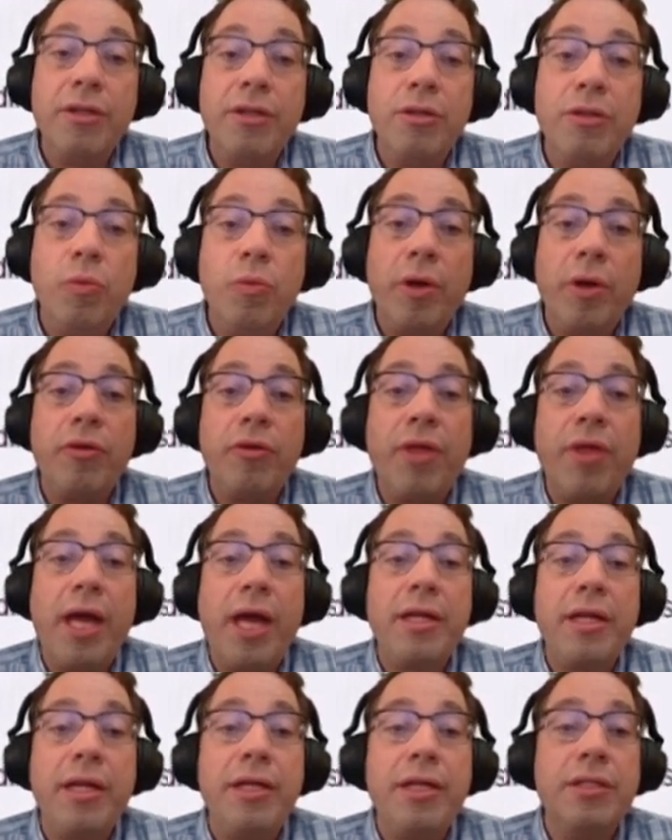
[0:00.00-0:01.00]
whether that
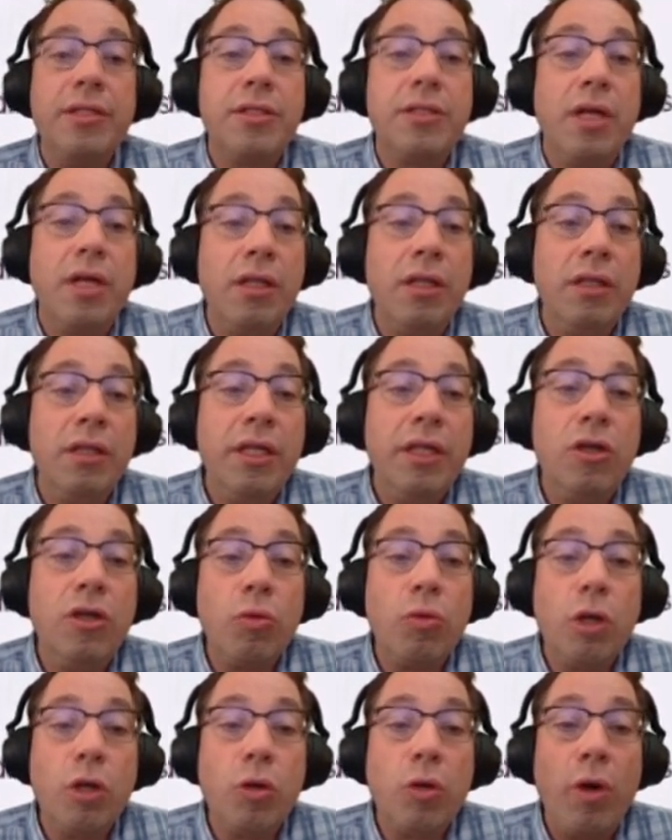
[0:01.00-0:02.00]
is a legal
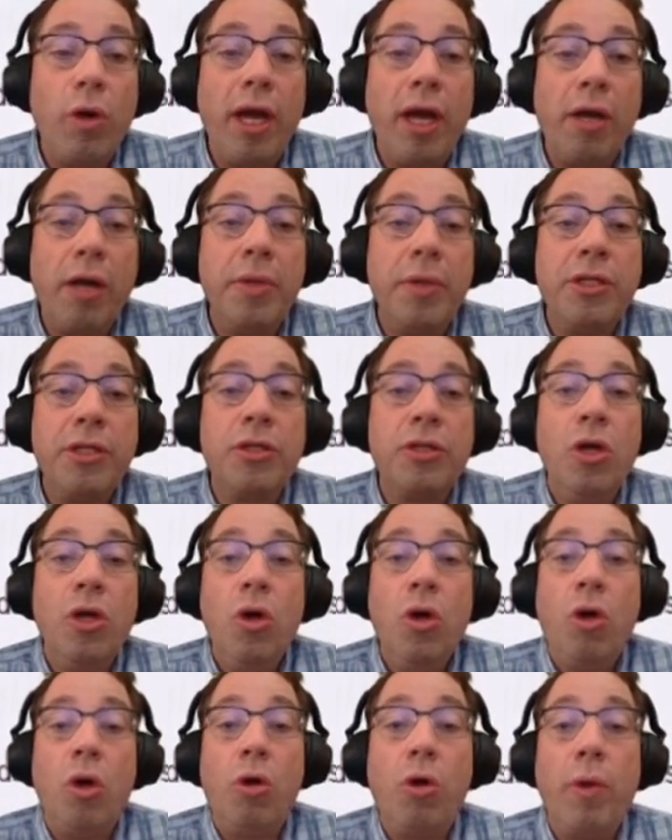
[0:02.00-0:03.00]
requirement
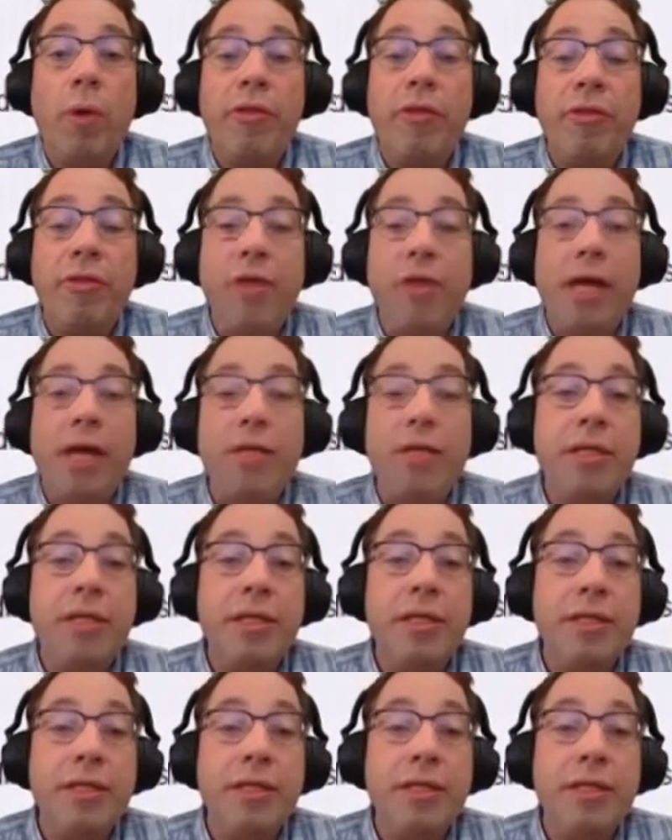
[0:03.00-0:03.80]
or whether that is